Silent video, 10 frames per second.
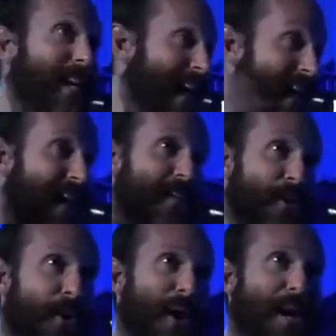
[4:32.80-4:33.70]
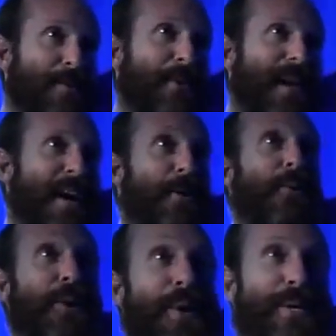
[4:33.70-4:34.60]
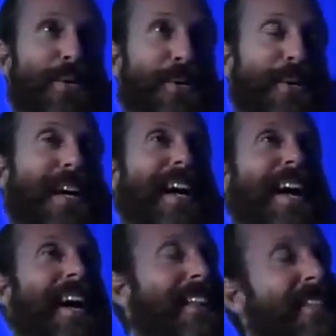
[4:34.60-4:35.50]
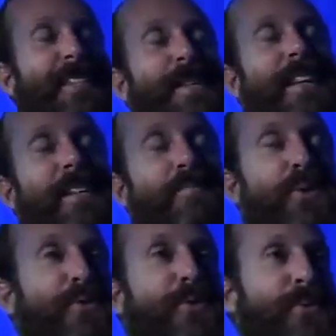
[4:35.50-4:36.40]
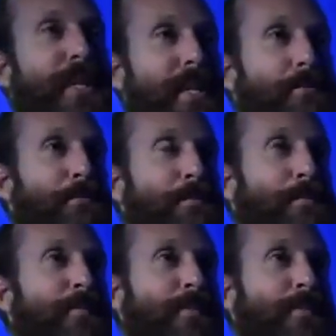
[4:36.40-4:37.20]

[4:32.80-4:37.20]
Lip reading: me, and I got no ammo now, what do I do? And that's a beautiful feeling.